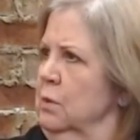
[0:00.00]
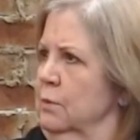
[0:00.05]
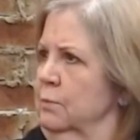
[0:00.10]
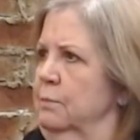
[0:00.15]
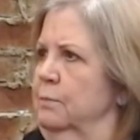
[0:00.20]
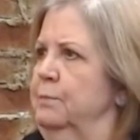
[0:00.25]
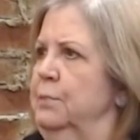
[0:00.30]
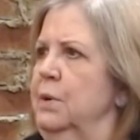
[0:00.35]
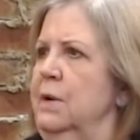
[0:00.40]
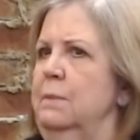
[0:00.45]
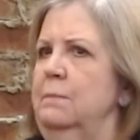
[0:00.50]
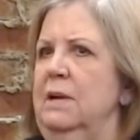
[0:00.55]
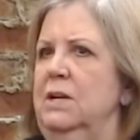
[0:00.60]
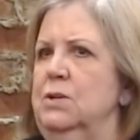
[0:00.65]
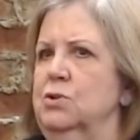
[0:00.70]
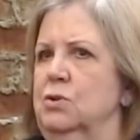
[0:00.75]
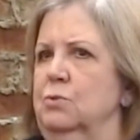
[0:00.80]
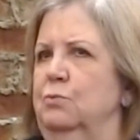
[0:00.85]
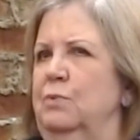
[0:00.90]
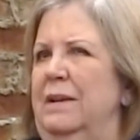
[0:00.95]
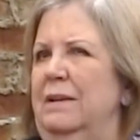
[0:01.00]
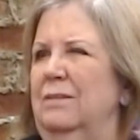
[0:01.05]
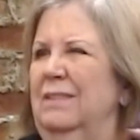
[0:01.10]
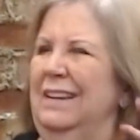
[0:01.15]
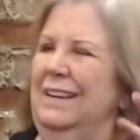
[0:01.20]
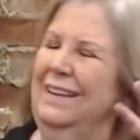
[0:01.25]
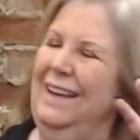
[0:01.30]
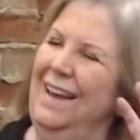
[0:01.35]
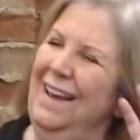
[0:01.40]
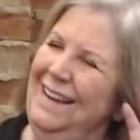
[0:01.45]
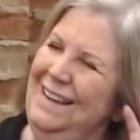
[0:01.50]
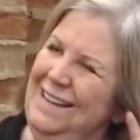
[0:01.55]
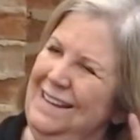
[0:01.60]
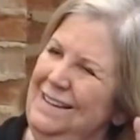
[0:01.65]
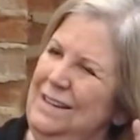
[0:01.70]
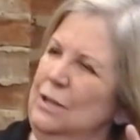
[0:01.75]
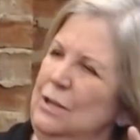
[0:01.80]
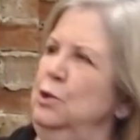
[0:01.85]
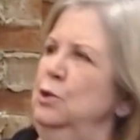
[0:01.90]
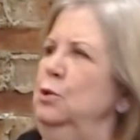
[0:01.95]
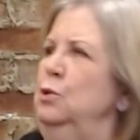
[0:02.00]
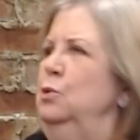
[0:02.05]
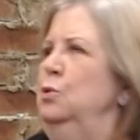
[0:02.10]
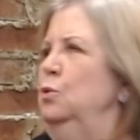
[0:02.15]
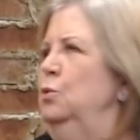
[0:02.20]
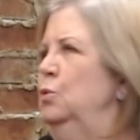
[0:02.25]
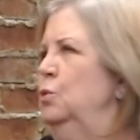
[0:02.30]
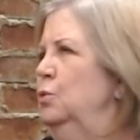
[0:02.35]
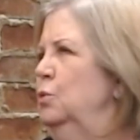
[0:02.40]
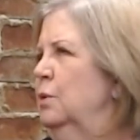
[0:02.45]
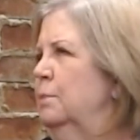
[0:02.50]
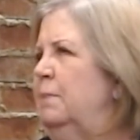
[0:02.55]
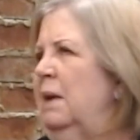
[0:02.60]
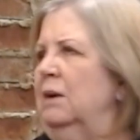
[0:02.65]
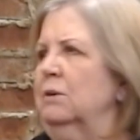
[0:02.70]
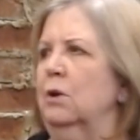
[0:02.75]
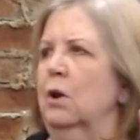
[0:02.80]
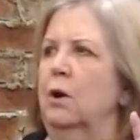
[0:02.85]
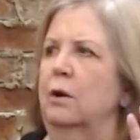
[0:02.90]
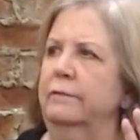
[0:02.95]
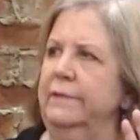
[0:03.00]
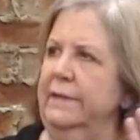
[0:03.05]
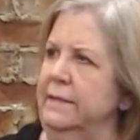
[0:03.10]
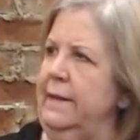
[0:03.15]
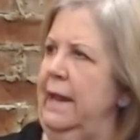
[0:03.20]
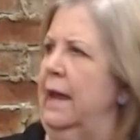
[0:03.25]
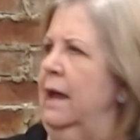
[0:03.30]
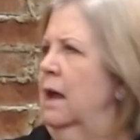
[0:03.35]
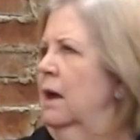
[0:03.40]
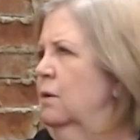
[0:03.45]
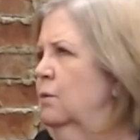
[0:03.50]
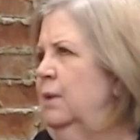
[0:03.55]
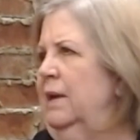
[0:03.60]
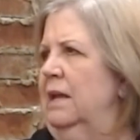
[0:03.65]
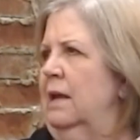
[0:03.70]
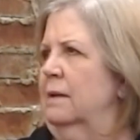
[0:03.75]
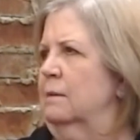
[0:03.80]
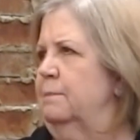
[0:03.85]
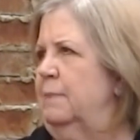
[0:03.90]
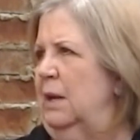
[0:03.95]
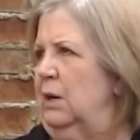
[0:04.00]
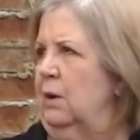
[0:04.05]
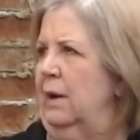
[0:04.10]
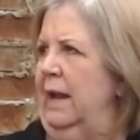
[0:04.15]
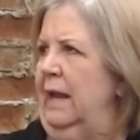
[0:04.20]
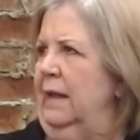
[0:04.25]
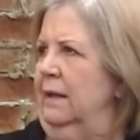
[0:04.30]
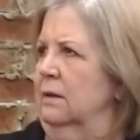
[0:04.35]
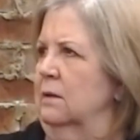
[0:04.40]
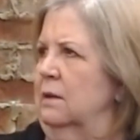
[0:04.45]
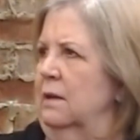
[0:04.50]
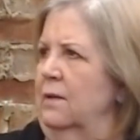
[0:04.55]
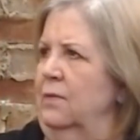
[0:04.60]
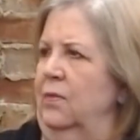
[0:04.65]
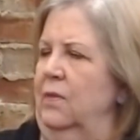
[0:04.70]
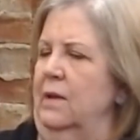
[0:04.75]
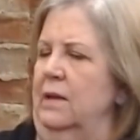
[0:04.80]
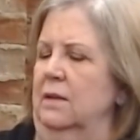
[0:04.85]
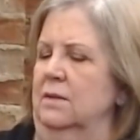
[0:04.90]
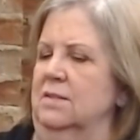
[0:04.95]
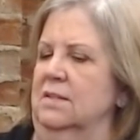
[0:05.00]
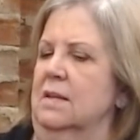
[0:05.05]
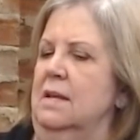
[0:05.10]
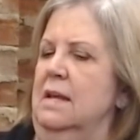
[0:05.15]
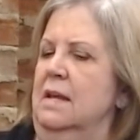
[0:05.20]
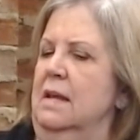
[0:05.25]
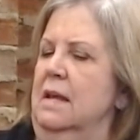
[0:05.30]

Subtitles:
were pretty much, we kind of knew about COVID now. We had a better handle on things.